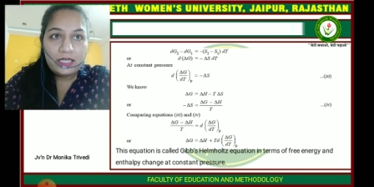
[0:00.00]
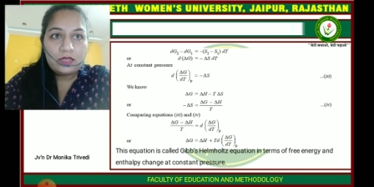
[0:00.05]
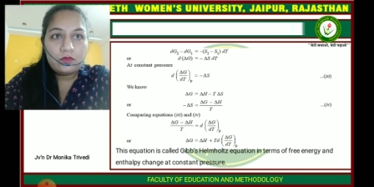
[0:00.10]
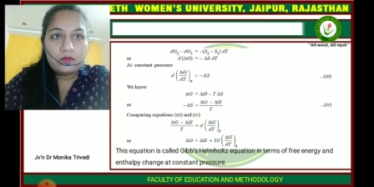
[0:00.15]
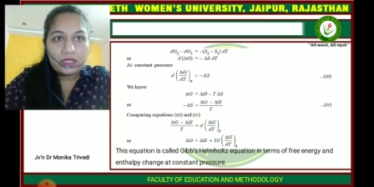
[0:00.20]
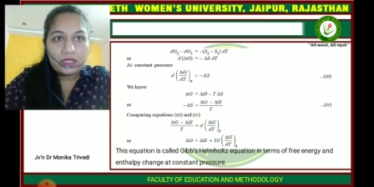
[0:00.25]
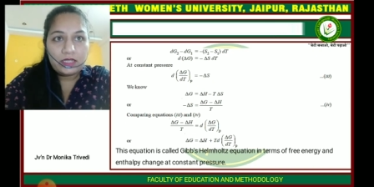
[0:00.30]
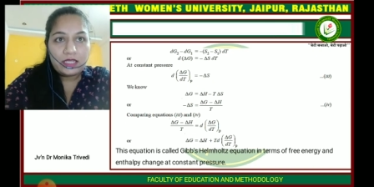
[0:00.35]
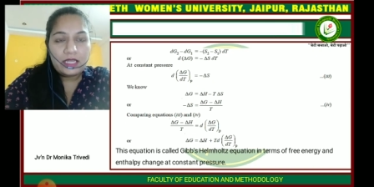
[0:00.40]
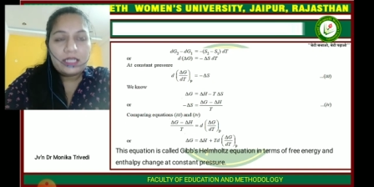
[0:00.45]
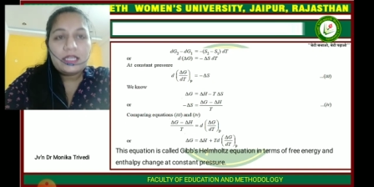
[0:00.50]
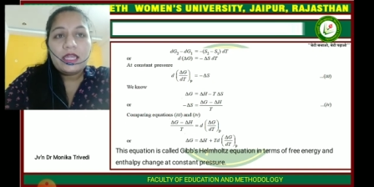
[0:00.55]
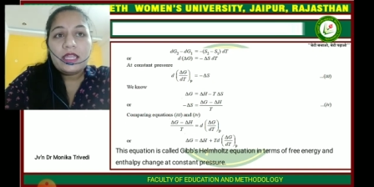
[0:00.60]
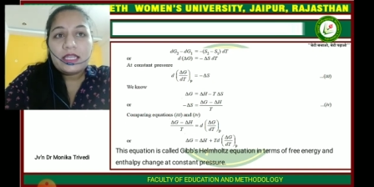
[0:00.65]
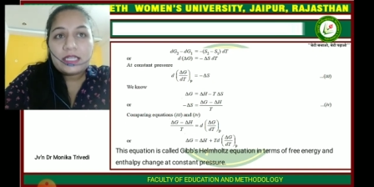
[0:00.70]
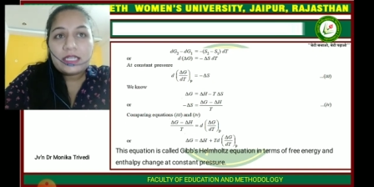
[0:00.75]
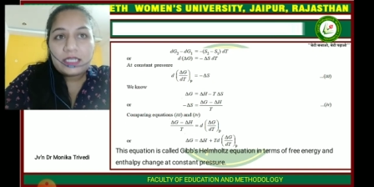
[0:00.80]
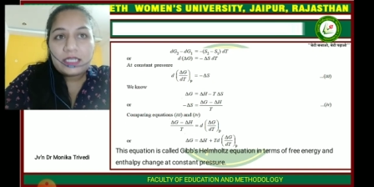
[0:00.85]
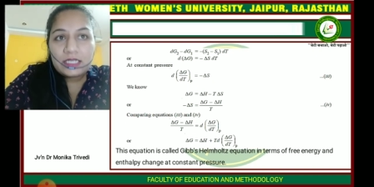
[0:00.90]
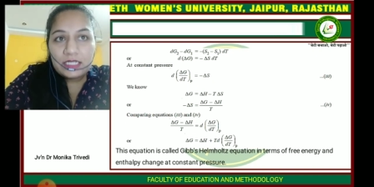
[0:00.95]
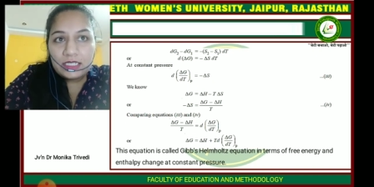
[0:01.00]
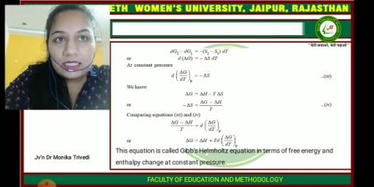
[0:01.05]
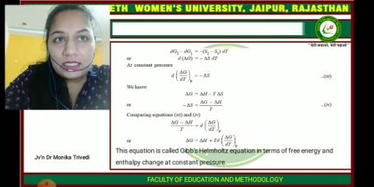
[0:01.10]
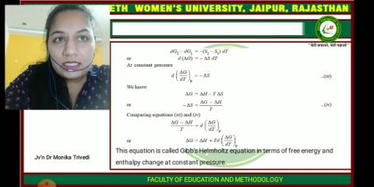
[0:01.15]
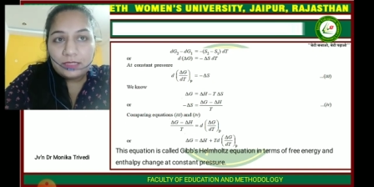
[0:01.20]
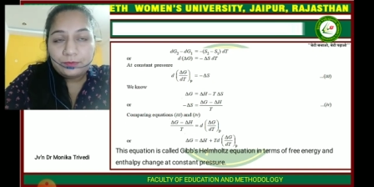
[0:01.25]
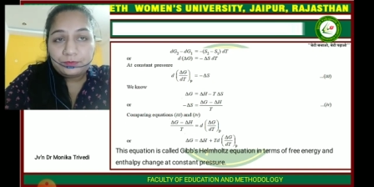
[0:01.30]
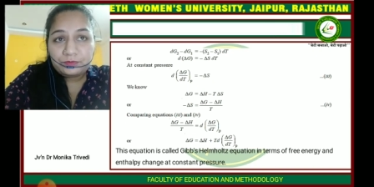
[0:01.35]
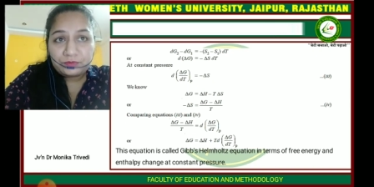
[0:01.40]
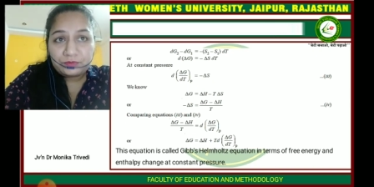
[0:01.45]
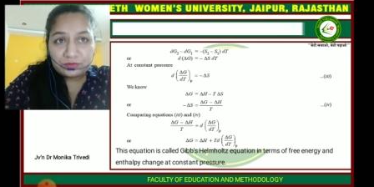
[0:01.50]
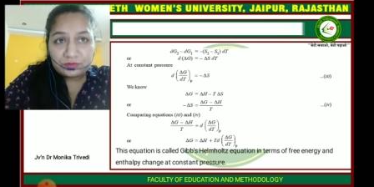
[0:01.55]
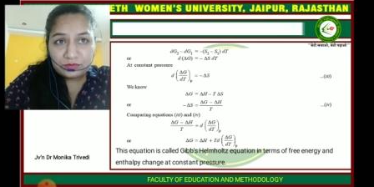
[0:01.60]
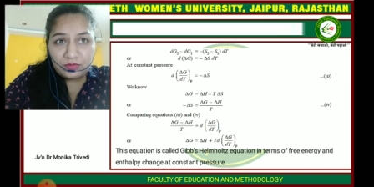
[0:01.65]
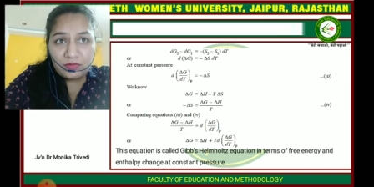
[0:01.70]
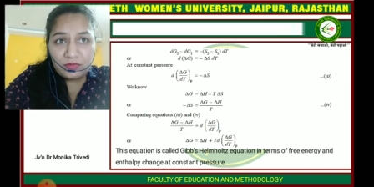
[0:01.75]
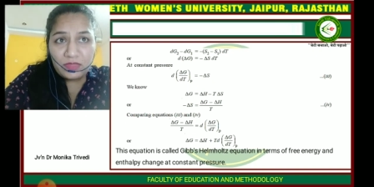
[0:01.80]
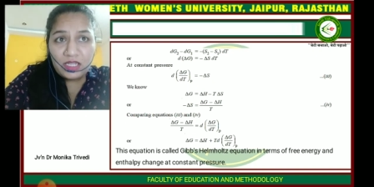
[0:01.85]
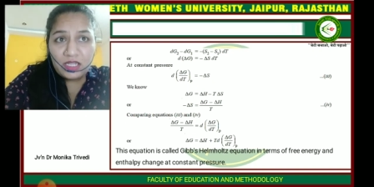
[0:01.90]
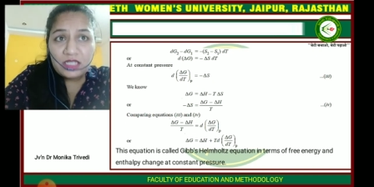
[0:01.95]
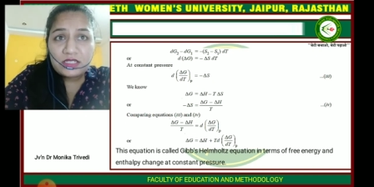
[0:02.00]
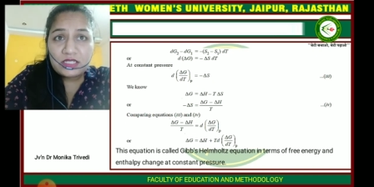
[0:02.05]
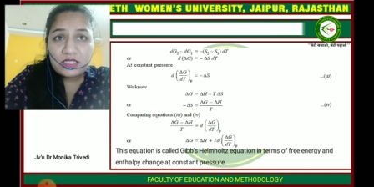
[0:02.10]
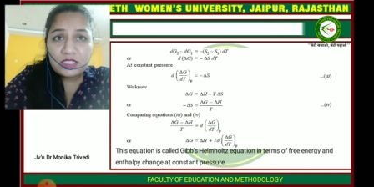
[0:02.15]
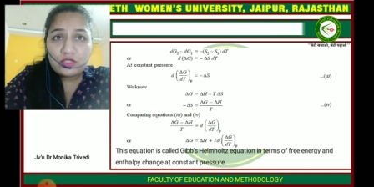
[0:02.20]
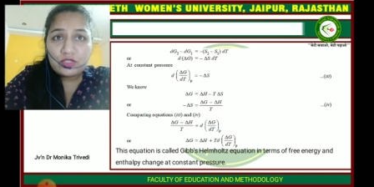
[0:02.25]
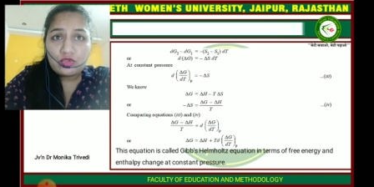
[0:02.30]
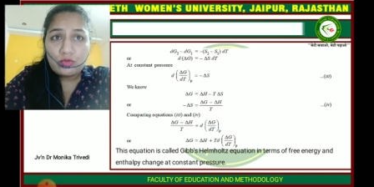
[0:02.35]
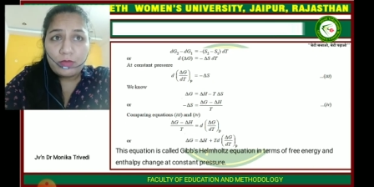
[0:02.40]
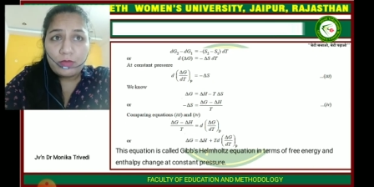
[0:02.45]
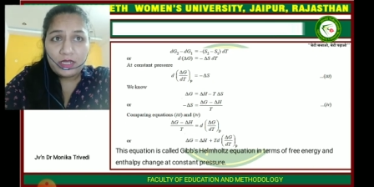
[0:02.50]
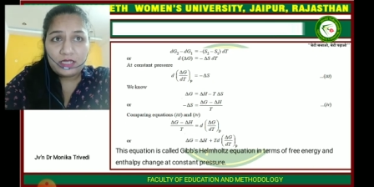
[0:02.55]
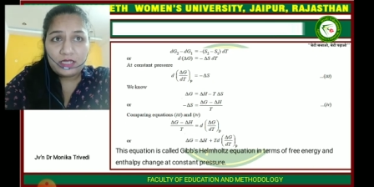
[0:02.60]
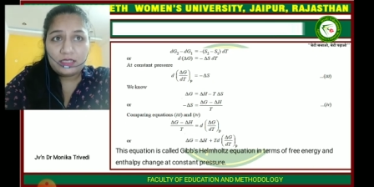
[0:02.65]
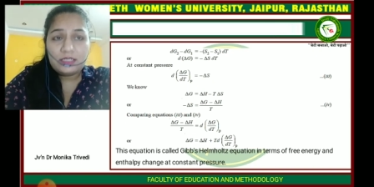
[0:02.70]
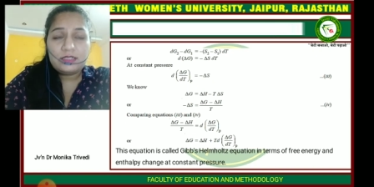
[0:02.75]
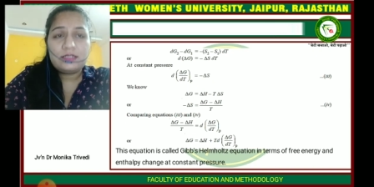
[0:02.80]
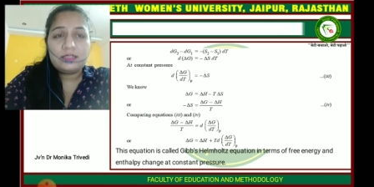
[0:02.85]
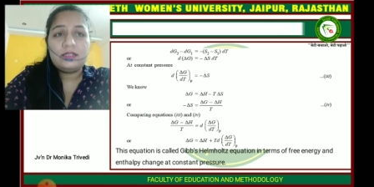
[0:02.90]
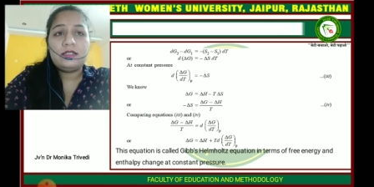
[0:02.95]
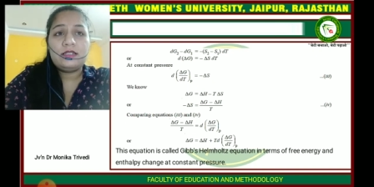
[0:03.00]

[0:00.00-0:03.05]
We get dG2 minus